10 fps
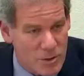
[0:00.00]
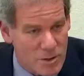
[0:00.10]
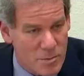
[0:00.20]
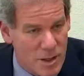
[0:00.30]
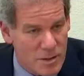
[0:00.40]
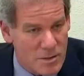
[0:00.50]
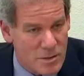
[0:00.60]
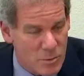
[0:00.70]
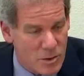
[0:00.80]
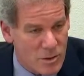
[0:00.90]
dispatch
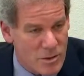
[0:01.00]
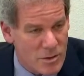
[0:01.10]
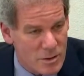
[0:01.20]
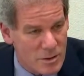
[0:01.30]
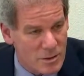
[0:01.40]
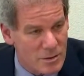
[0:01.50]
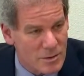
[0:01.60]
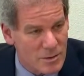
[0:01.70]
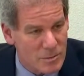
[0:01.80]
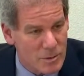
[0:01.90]
works a
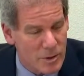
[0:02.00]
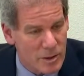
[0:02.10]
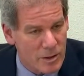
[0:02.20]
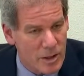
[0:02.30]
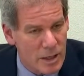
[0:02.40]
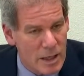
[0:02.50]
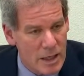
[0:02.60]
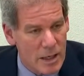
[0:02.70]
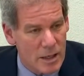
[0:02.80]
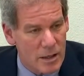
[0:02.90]
little bit better.
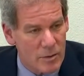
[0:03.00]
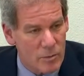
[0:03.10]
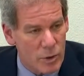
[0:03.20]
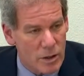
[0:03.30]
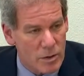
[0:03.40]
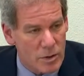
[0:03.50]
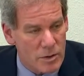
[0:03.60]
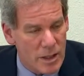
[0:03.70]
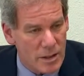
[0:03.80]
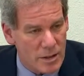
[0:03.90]
We're going to be
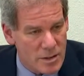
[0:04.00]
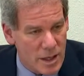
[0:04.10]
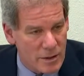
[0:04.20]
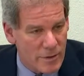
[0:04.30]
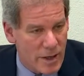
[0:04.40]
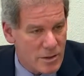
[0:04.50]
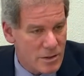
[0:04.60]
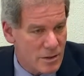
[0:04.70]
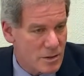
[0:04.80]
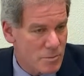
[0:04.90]
taking executive action
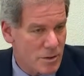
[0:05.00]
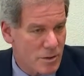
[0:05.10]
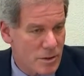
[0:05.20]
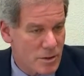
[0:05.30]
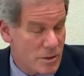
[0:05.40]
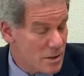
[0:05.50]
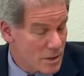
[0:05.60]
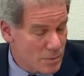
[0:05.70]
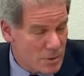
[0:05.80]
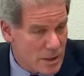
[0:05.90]
on this bill in just a
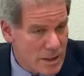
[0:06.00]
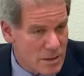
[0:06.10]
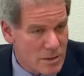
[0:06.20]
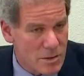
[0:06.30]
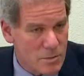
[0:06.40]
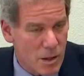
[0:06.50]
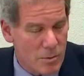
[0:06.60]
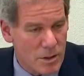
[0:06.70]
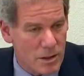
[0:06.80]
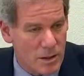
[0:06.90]
couple days, so there's
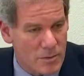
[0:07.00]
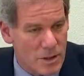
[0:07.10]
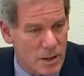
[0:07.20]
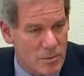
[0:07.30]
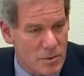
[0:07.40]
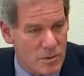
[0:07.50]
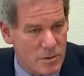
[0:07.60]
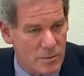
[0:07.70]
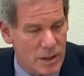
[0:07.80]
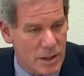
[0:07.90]
probably not enough time to
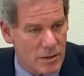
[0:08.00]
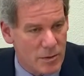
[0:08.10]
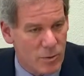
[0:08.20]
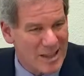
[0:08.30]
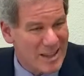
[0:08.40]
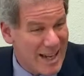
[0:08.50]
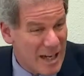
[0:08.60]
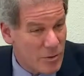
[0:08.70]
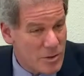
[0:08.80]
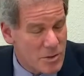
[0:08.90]
find the right
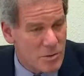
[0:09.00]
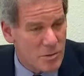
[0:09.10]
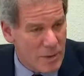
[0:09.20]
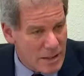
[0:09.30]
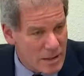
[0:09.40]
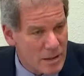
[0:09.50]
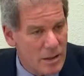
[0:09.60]
language to amend it.